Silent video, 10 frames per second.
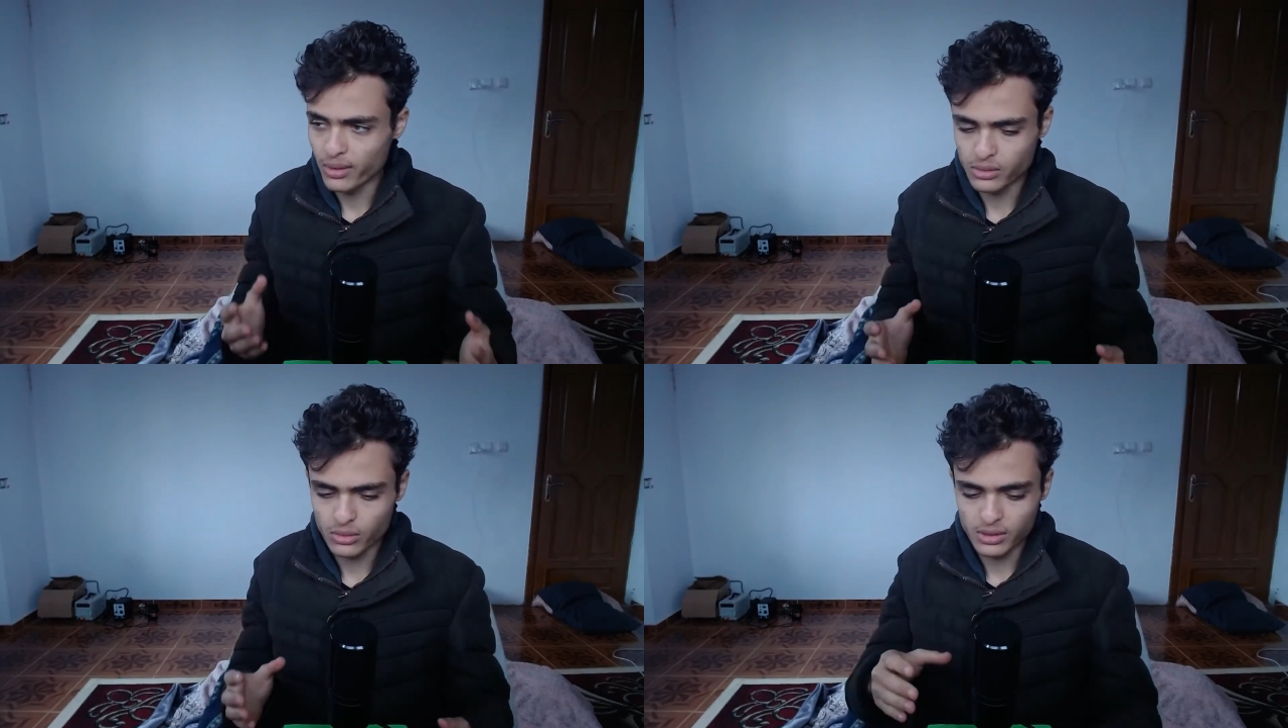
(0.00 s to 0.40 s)

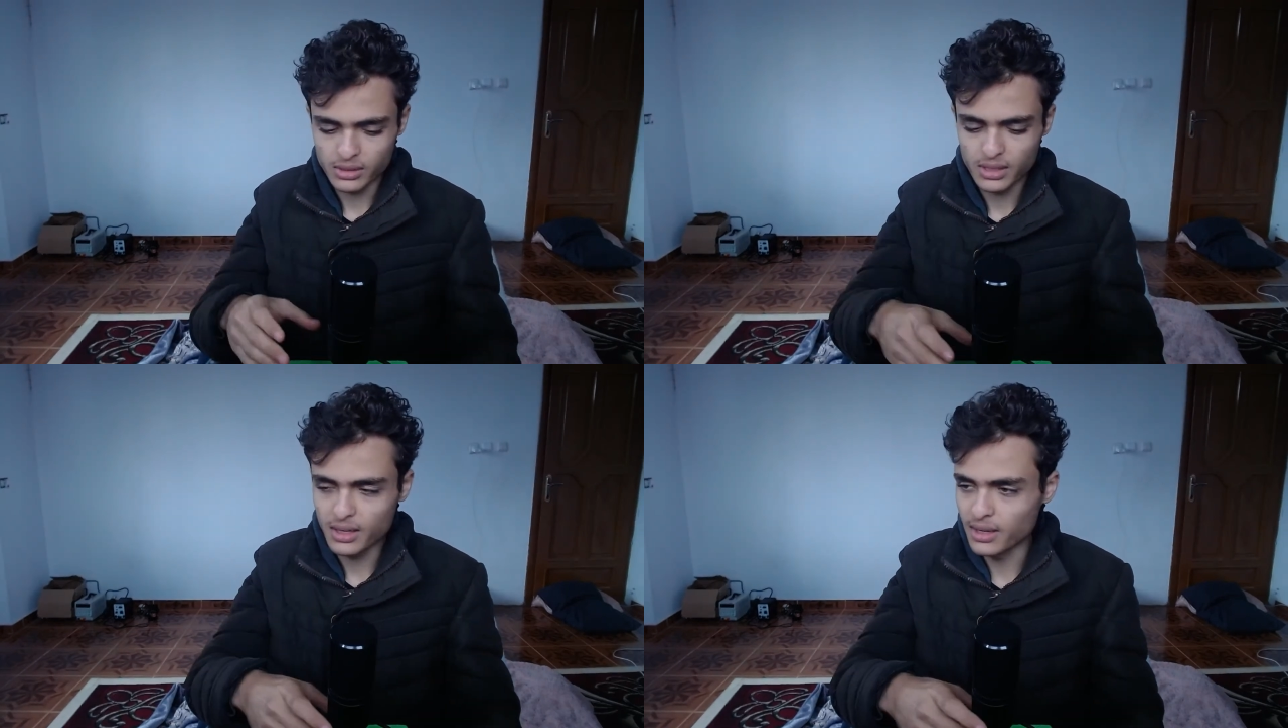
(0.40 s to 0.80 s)
As you can
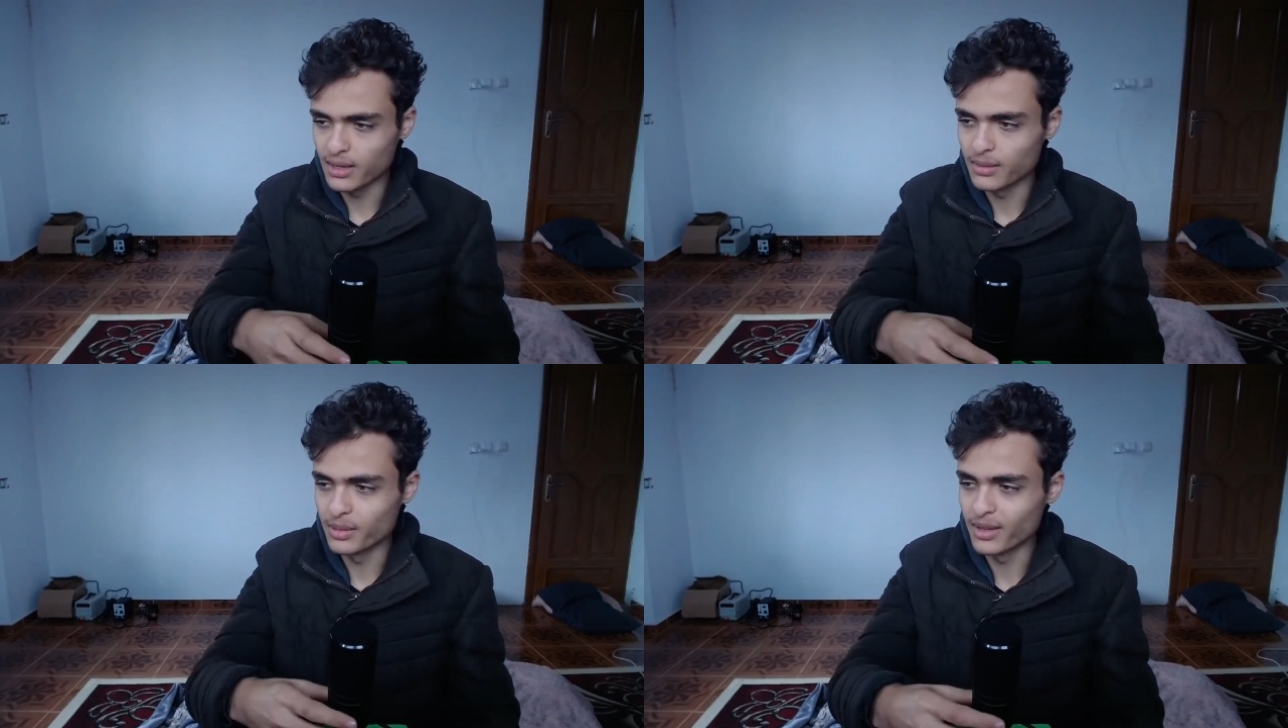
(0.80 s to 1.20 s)
see,
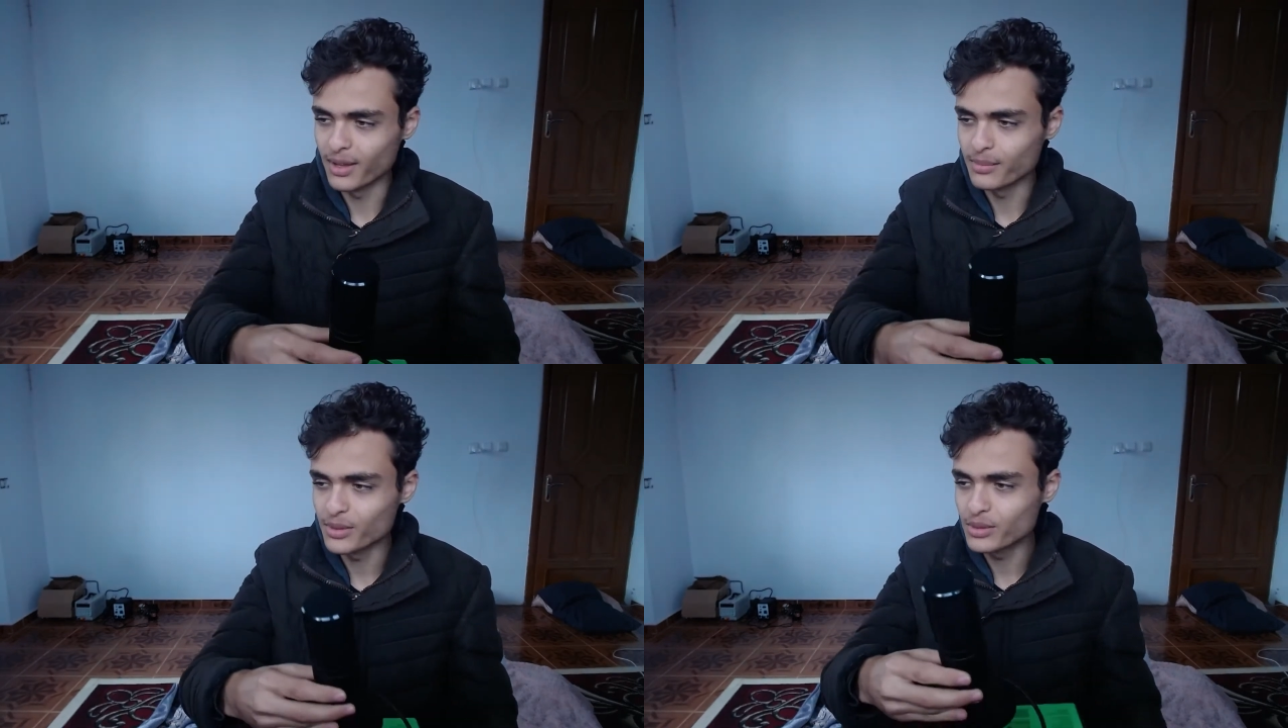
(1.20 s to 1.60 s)

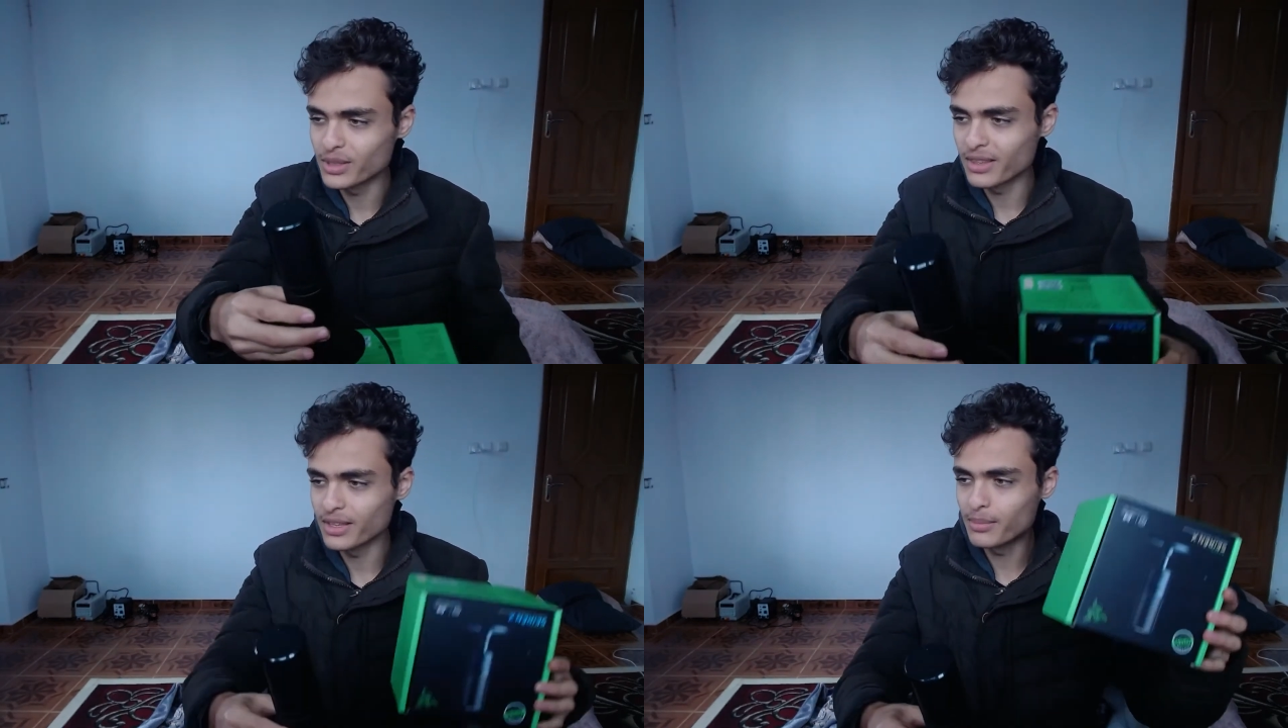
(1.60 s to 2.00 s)
I'm
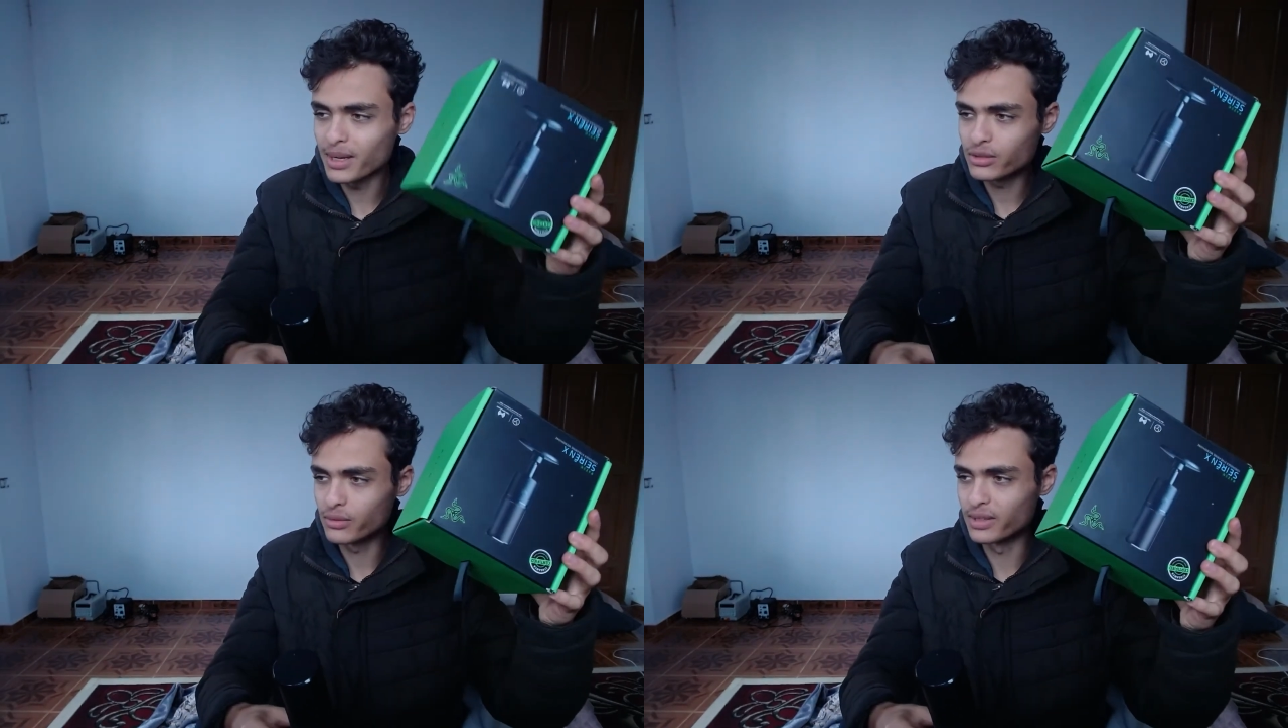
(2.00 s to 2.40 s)
using the
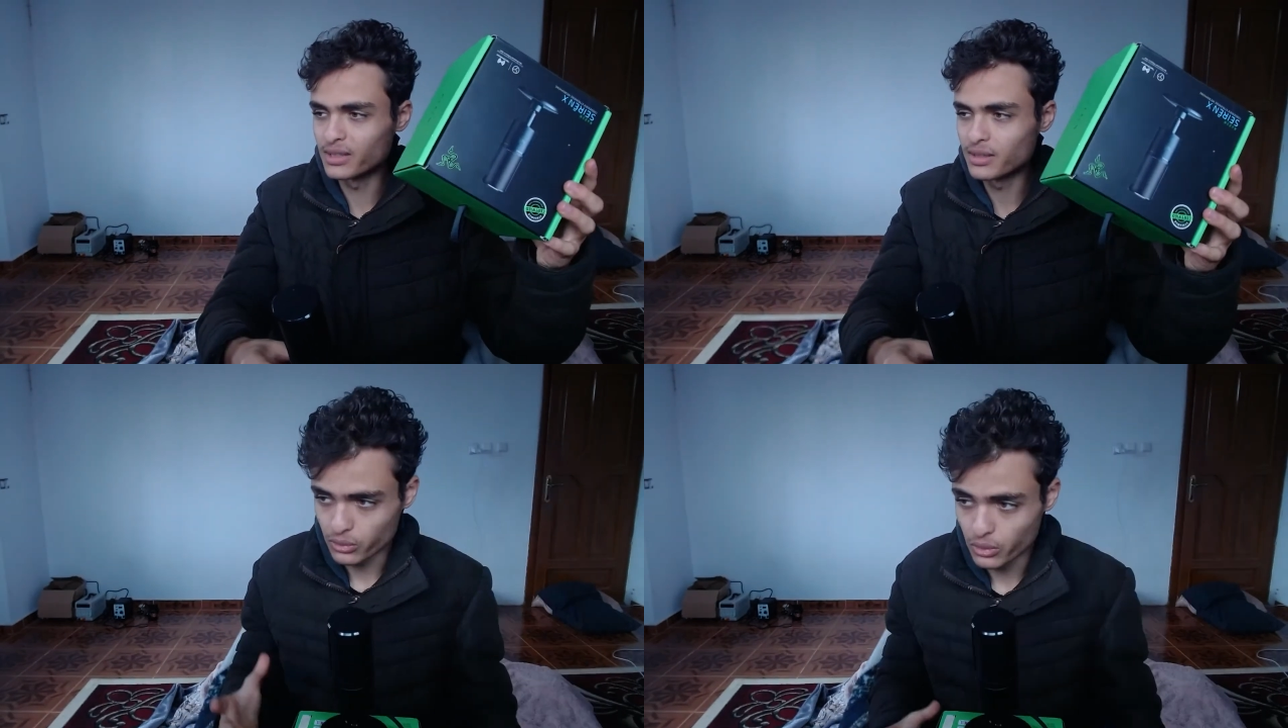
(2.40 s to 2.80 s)
box of it,